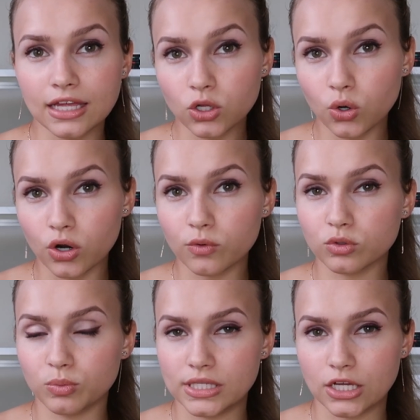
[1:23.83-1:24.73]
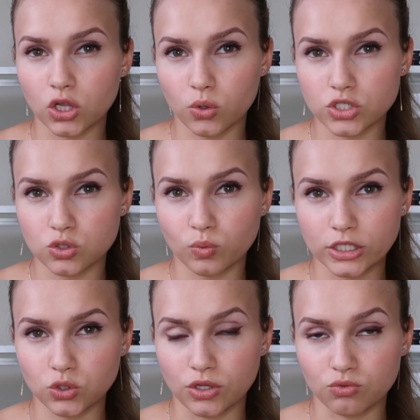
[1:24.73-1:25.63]
Kilgore would be the closest
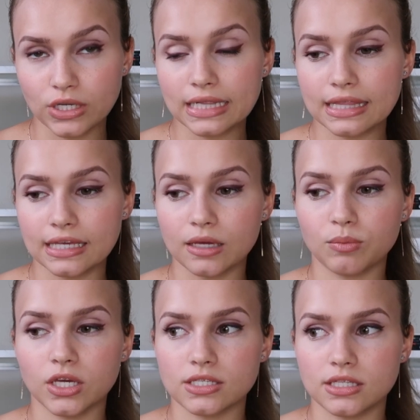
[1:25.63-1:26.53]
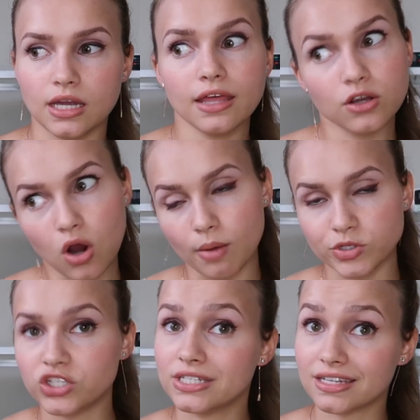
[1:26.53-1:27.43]
one to the real thing because the other
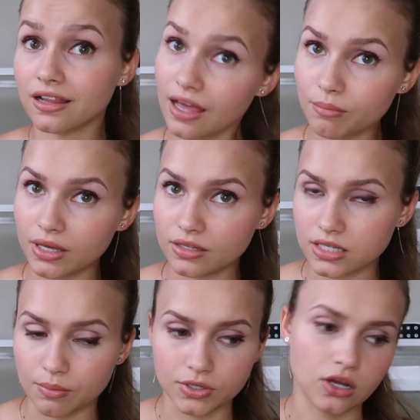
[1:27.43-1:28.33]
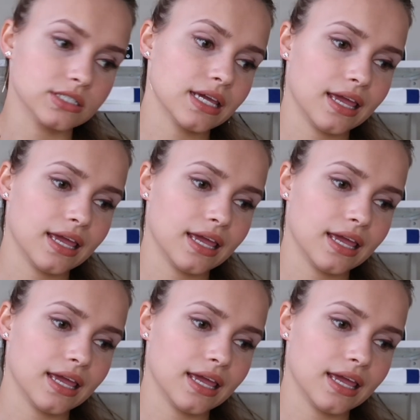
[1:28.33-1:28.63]
option is Columbia typodont.